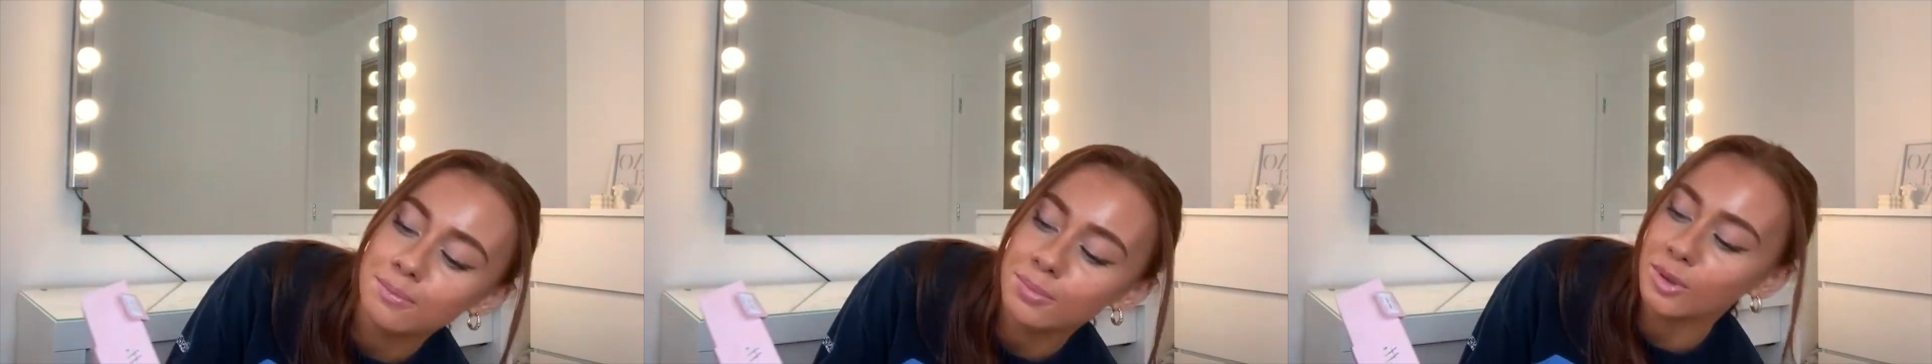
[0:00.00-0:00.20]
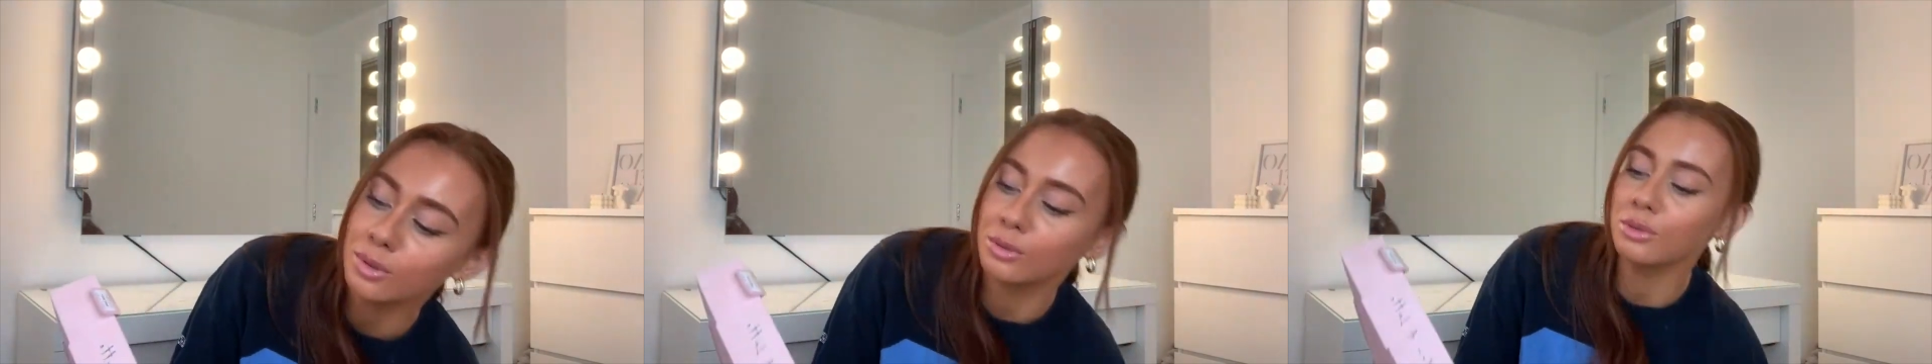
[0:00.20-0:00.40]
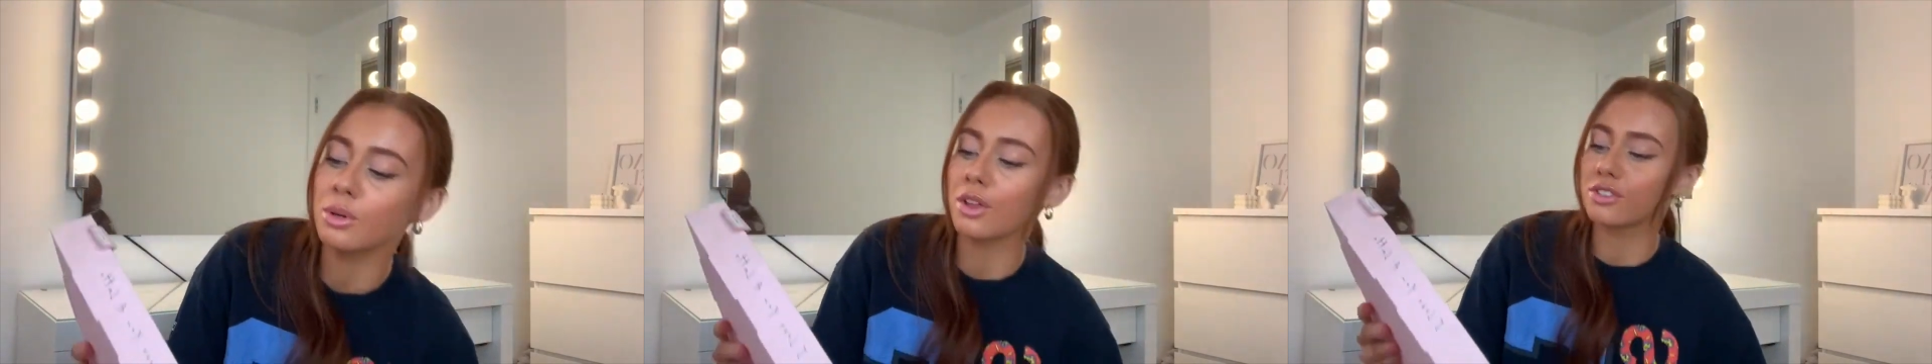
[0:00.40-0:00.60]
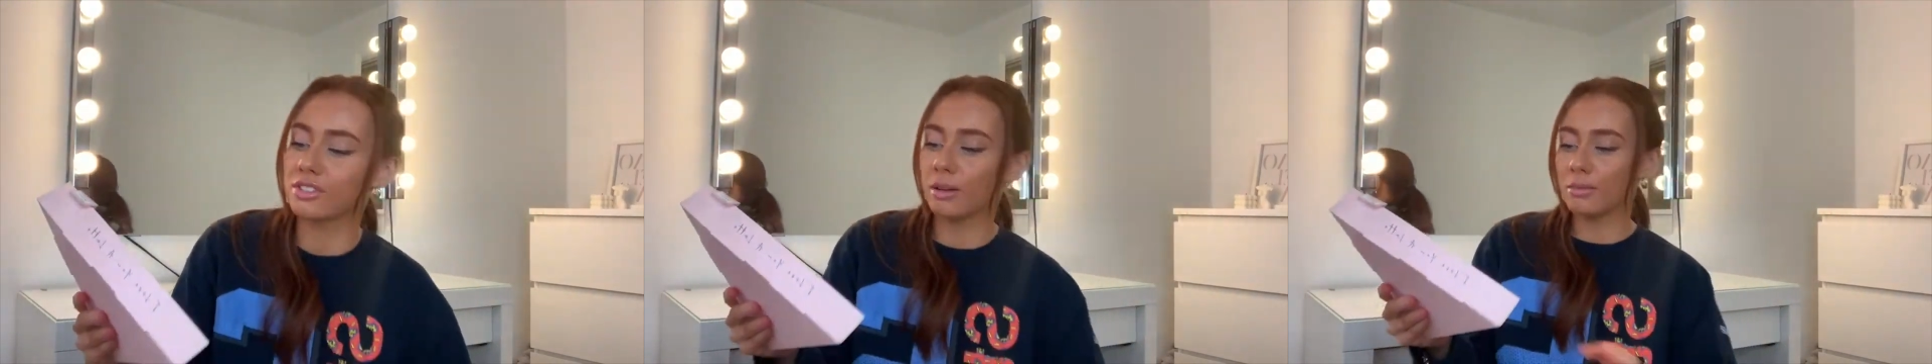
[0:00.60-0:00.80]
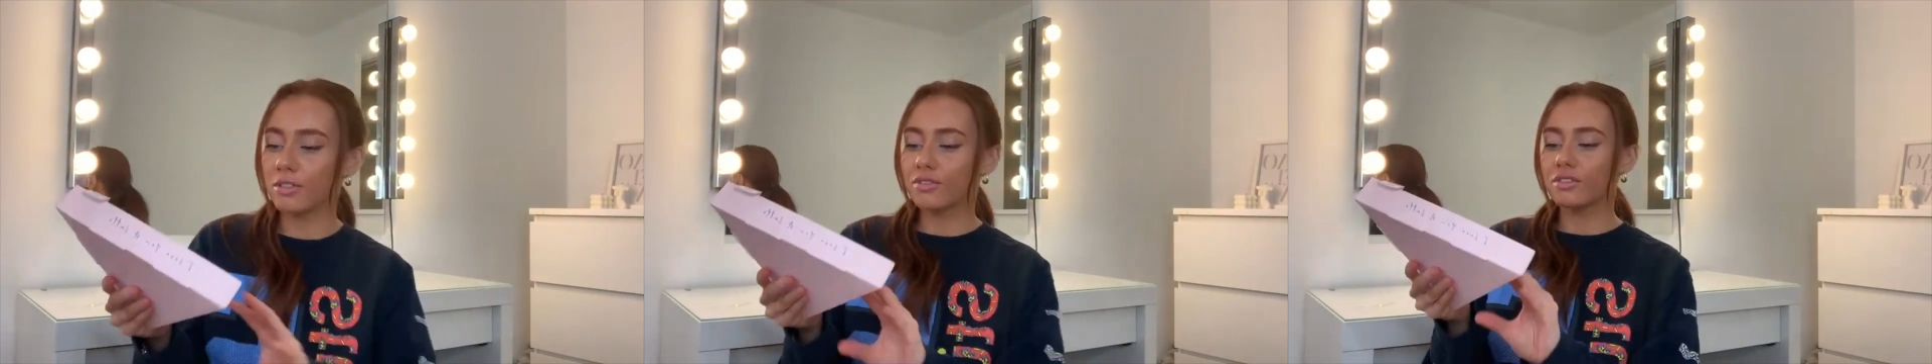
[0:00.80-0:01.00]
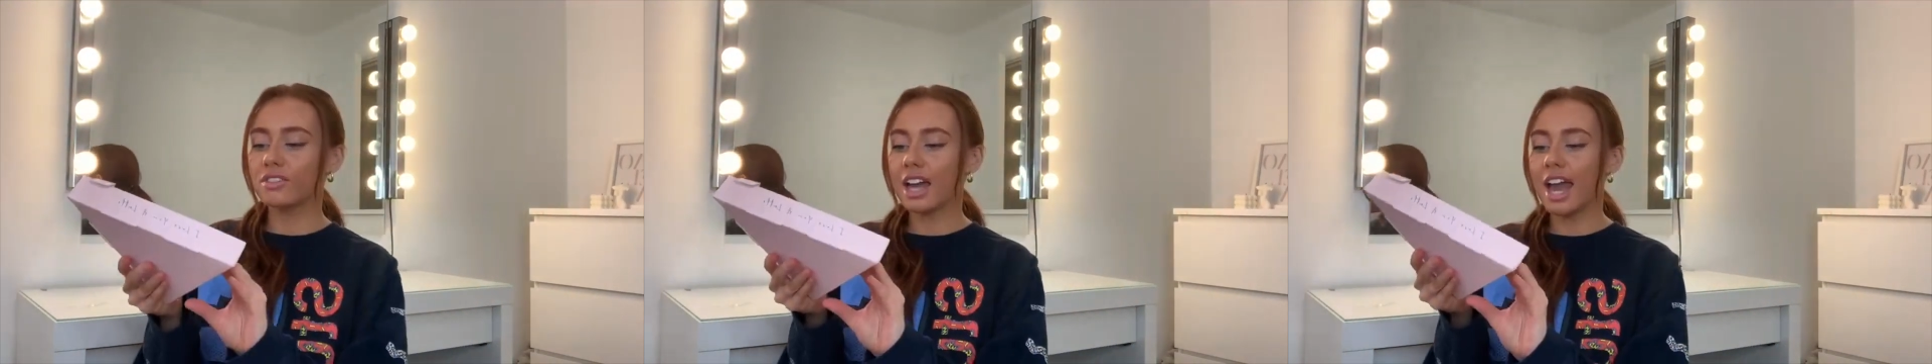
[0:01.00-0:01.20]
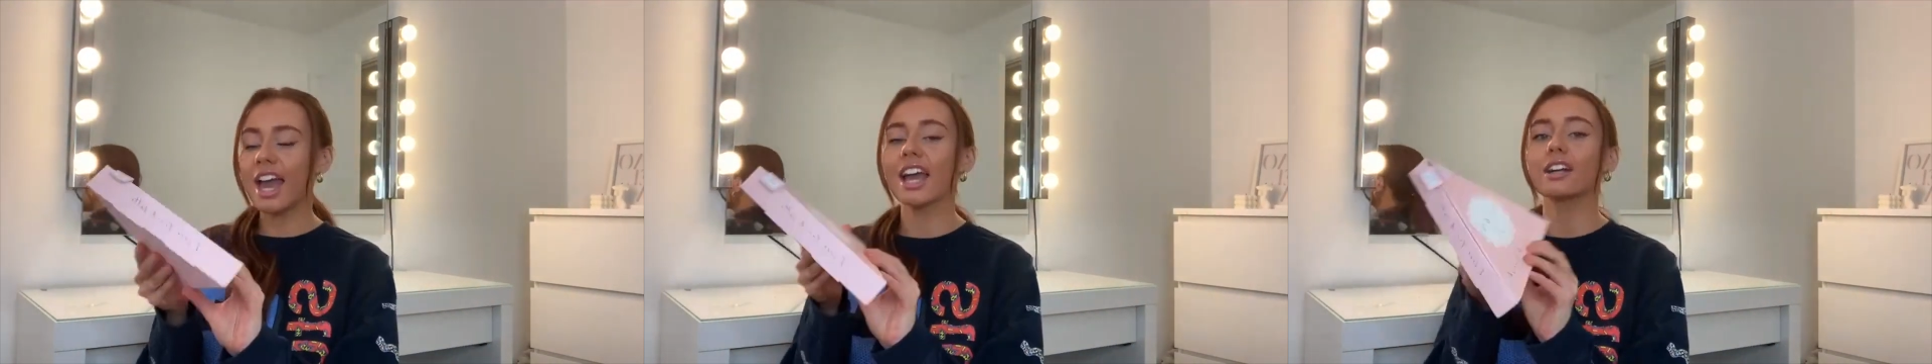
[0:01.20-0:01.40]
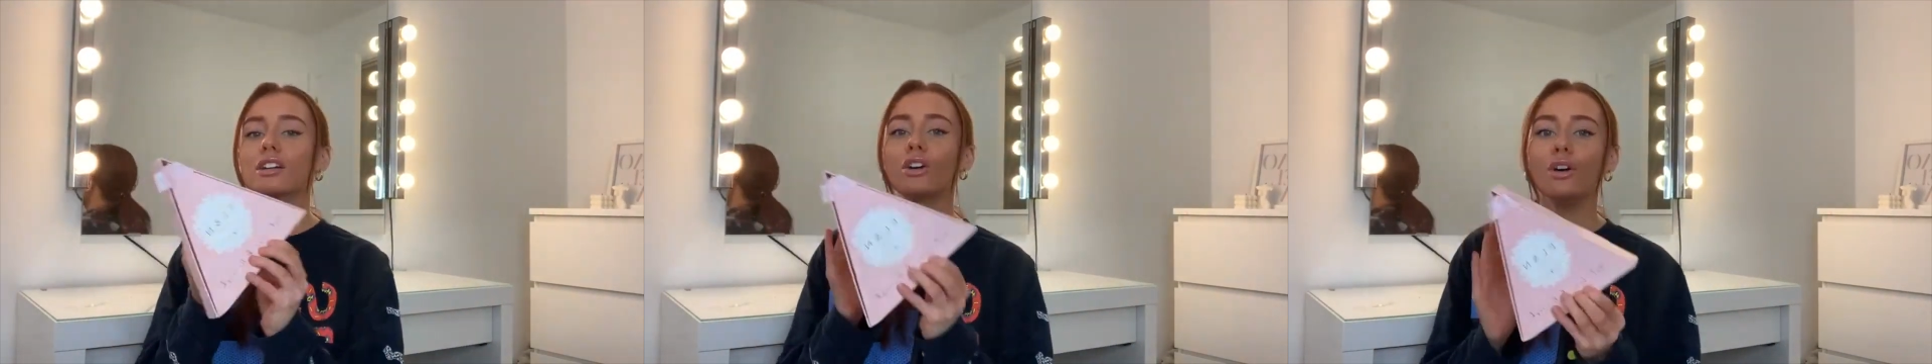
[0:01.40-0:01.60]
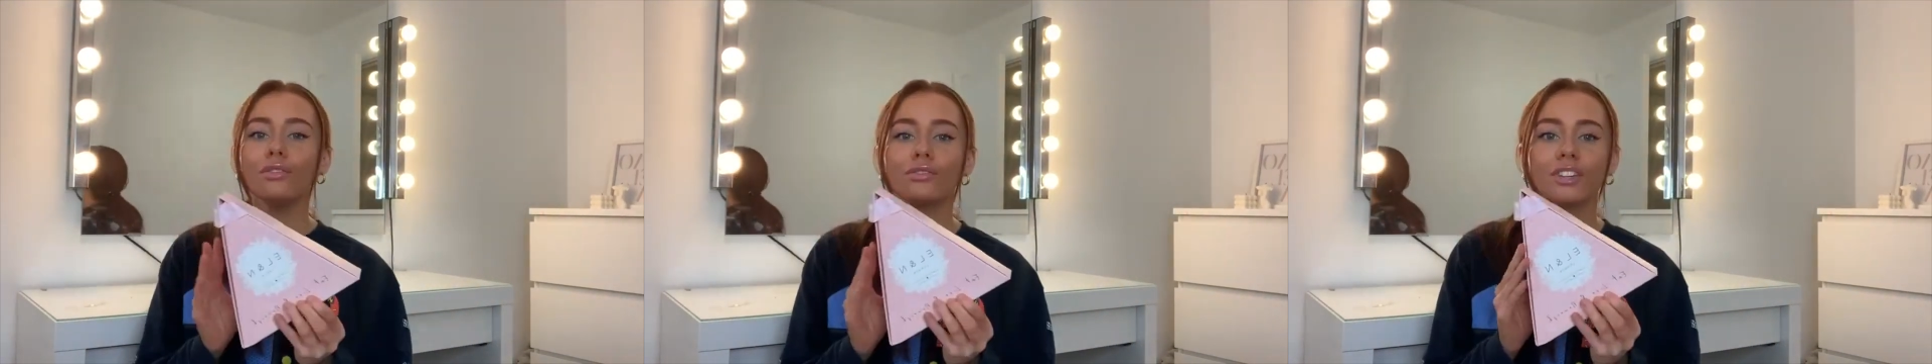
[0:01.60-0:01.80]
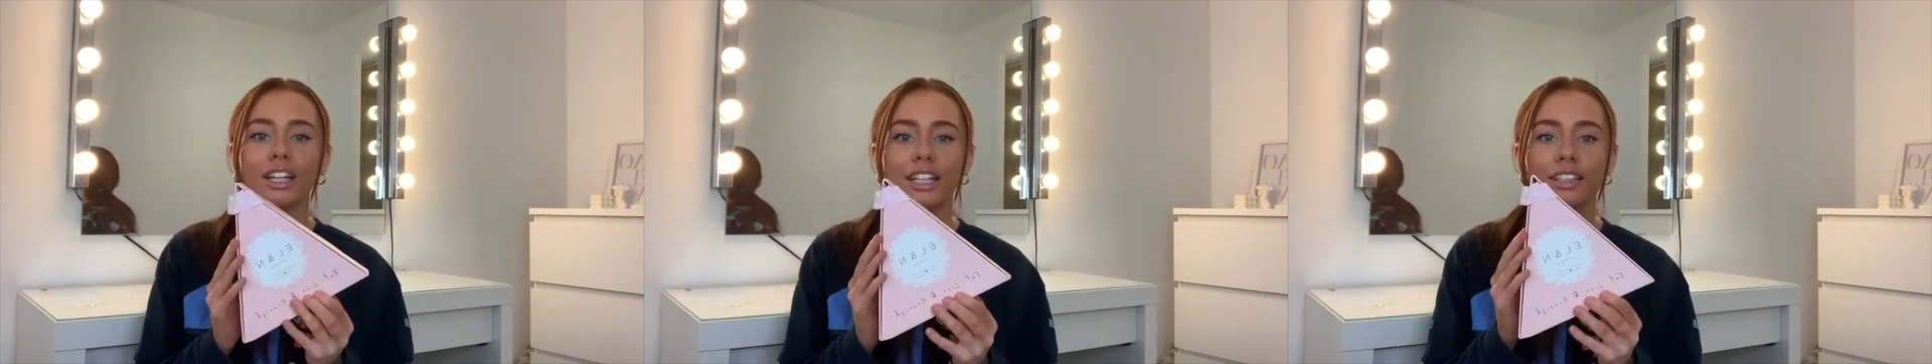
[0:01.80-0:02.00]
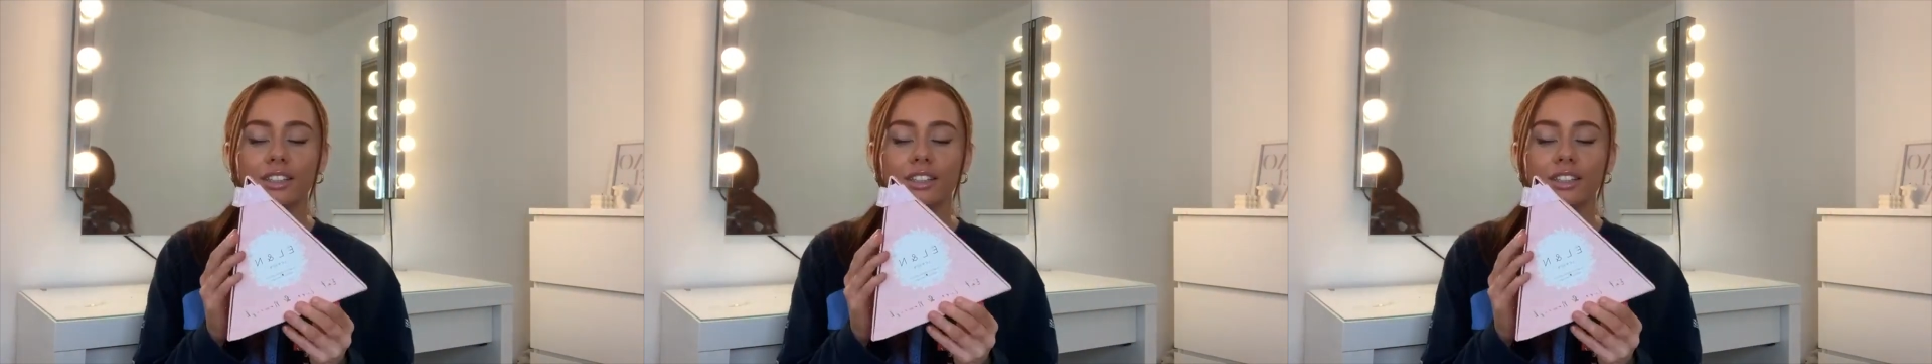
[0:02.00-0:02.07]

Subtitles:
bought some of their coffee,